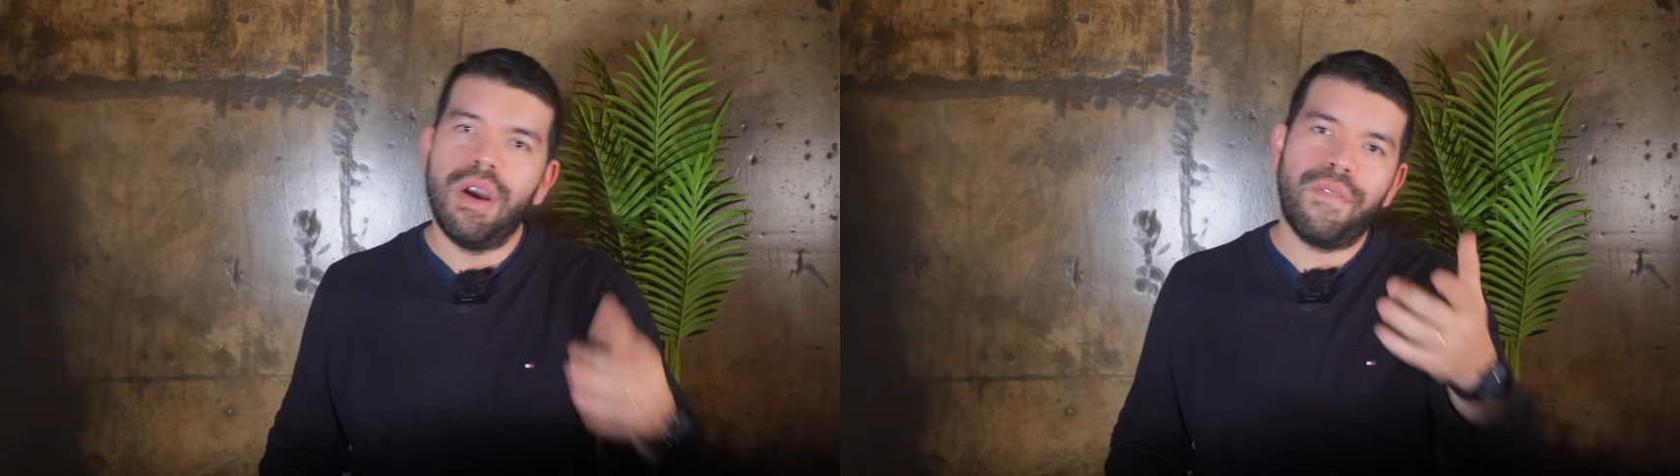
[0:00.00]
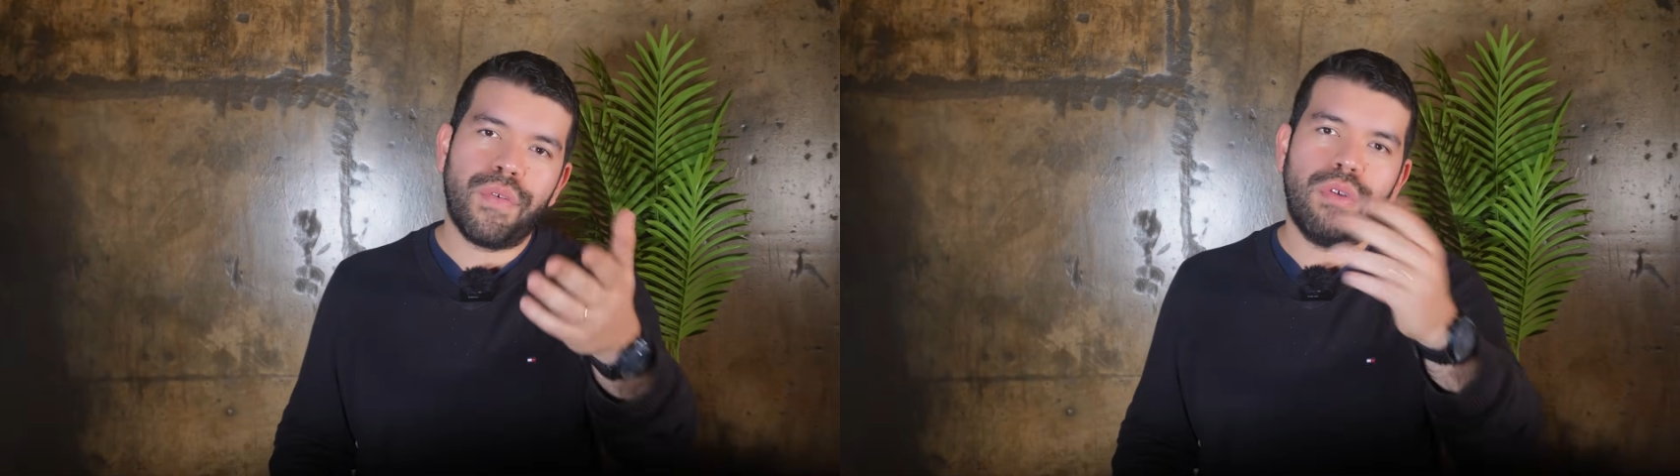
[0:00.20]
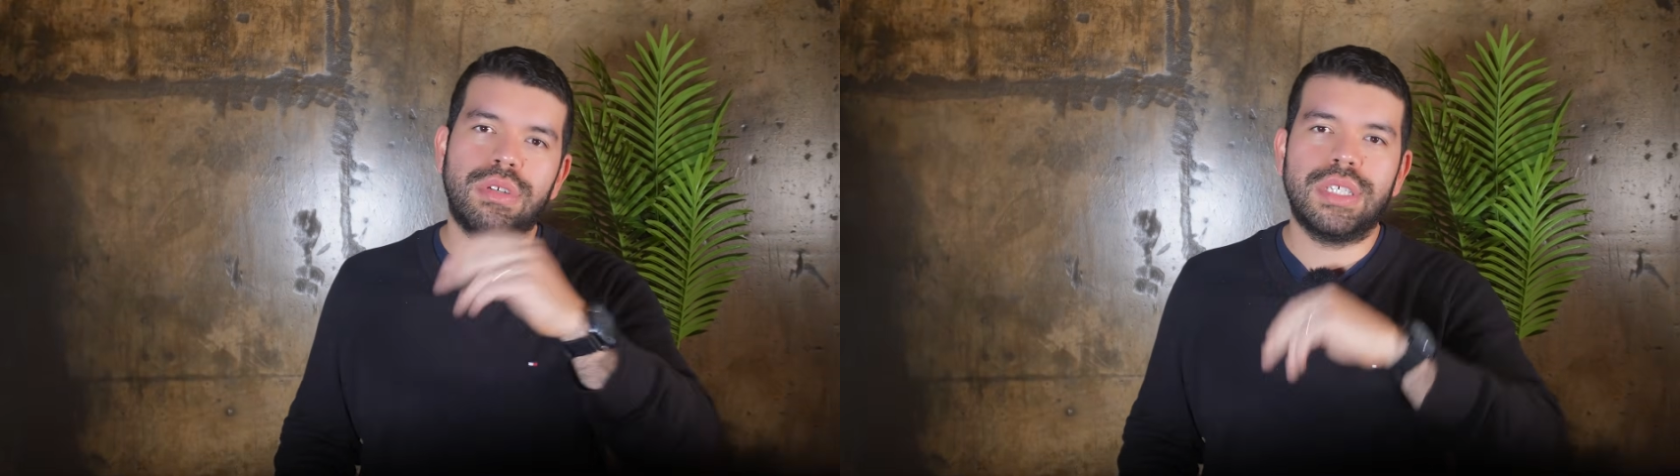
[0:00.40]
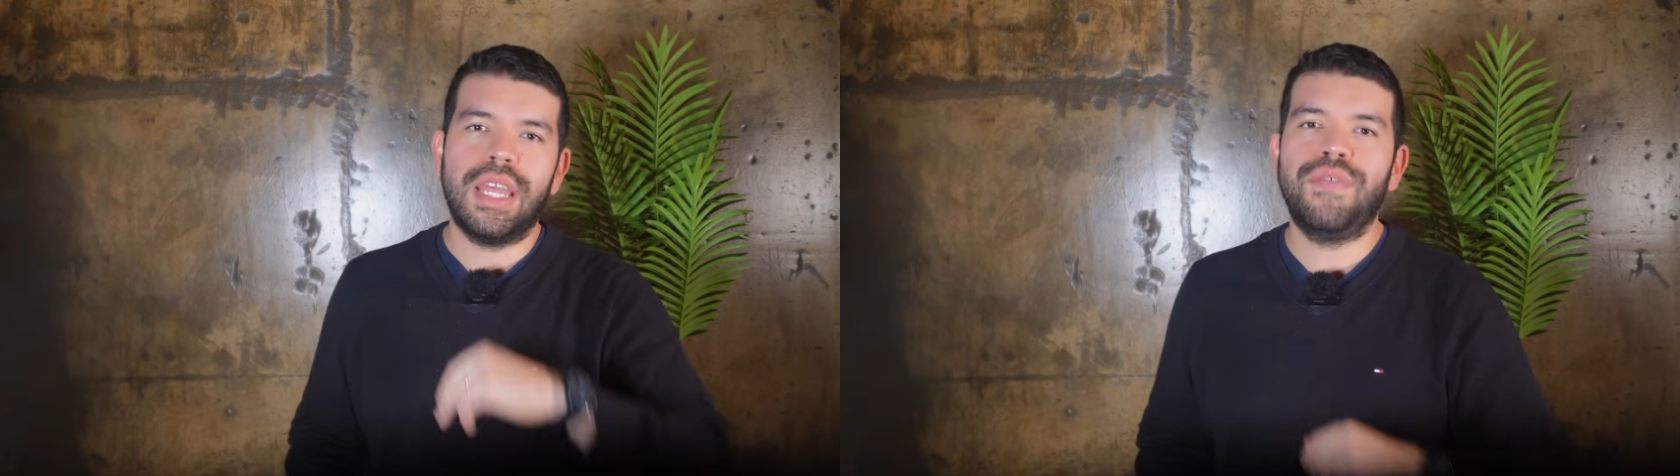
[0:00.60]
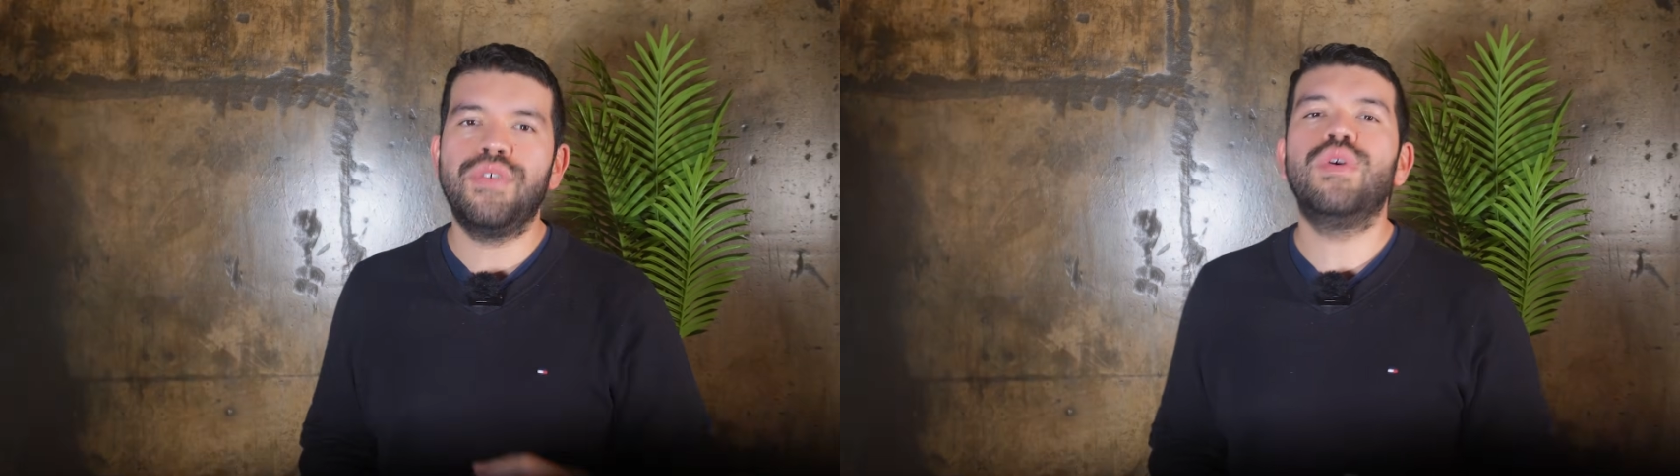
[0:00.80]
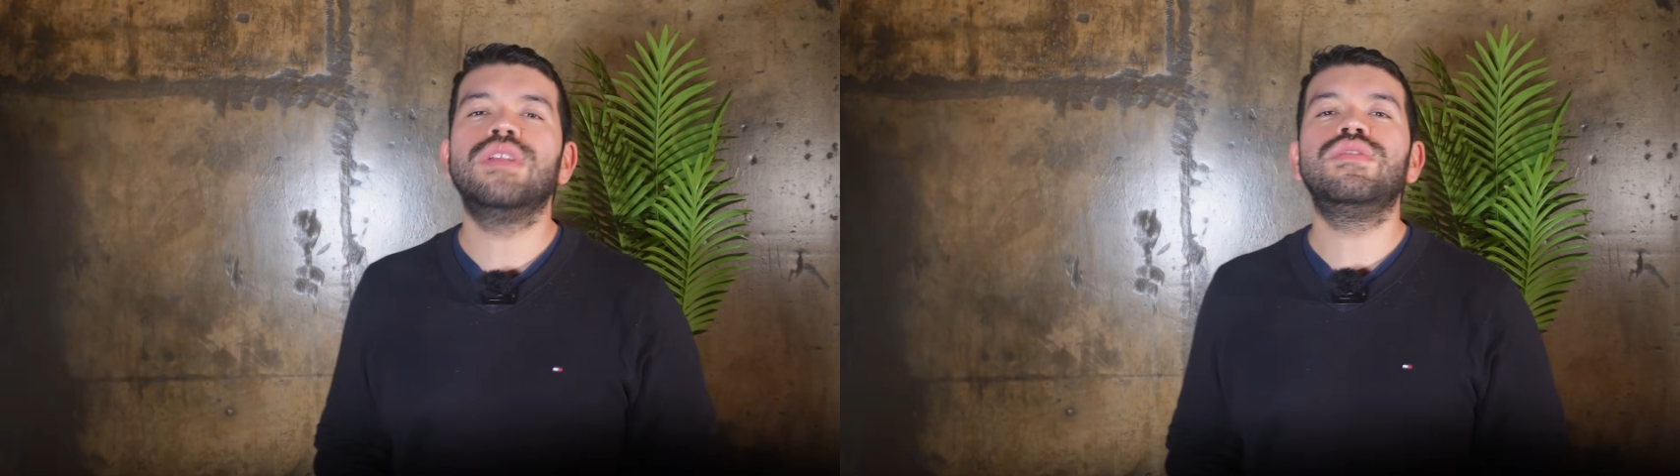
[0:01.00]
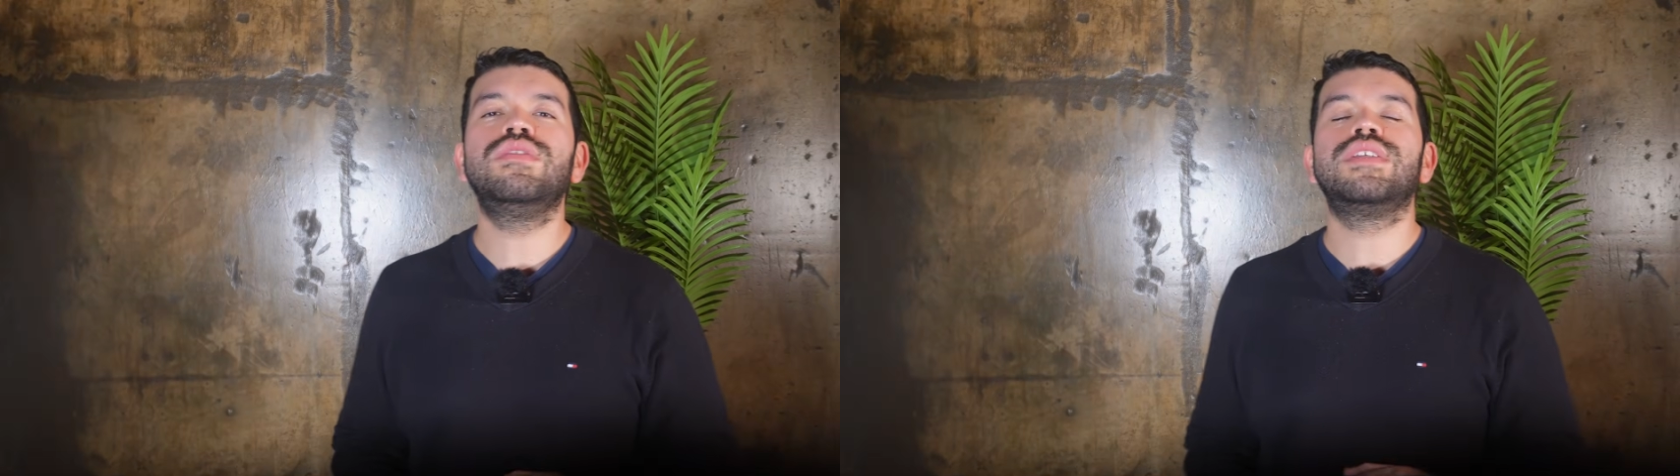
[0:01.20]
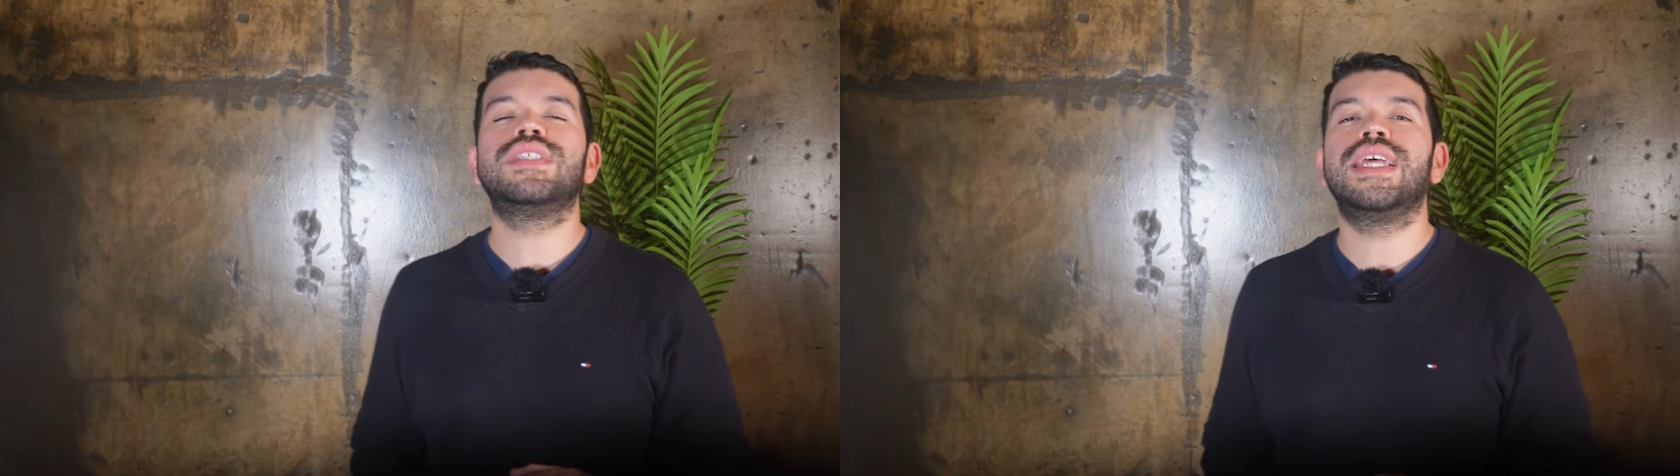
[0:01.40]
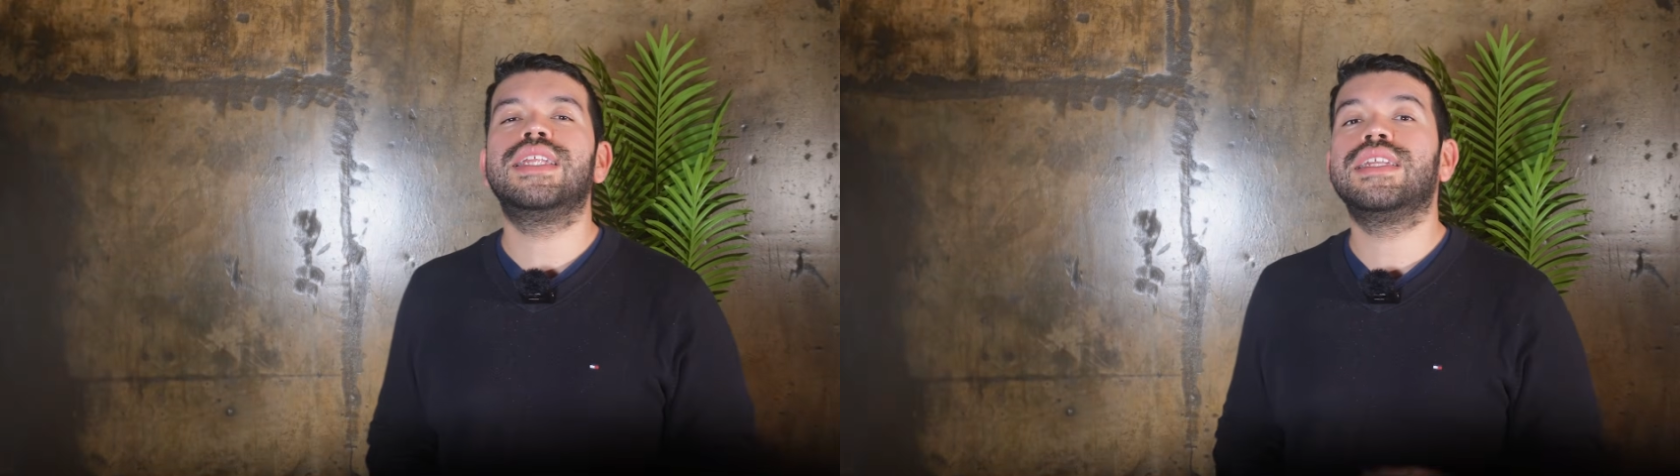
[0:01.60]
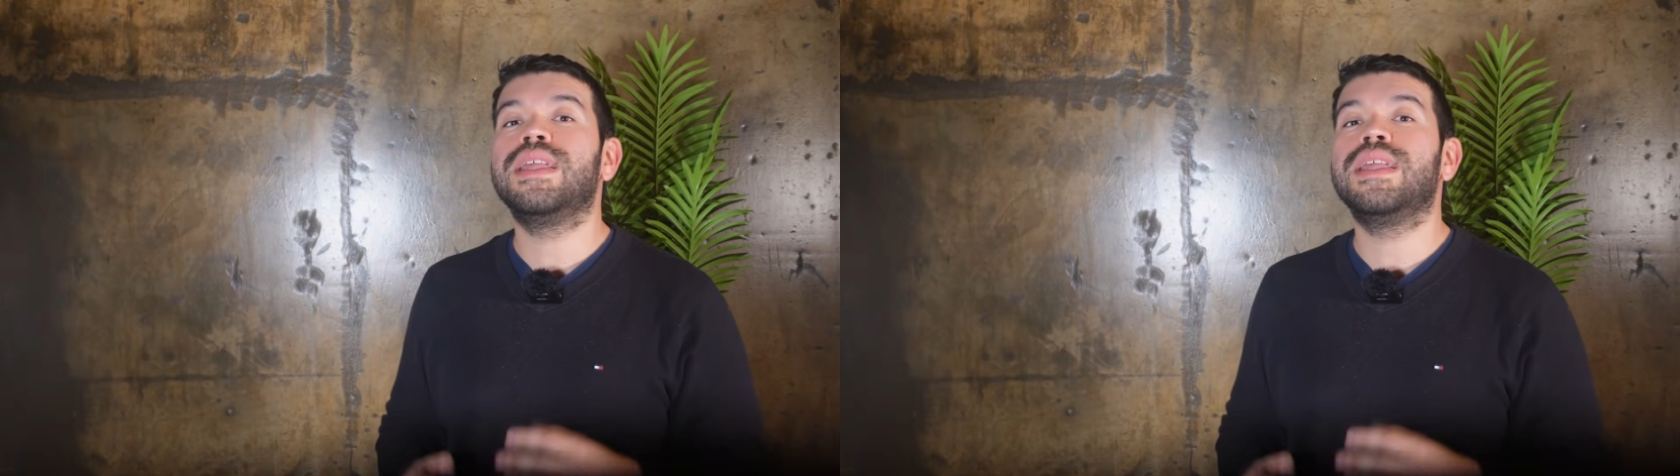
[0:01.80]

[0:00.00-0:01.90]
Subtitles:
Of course, if you want to understand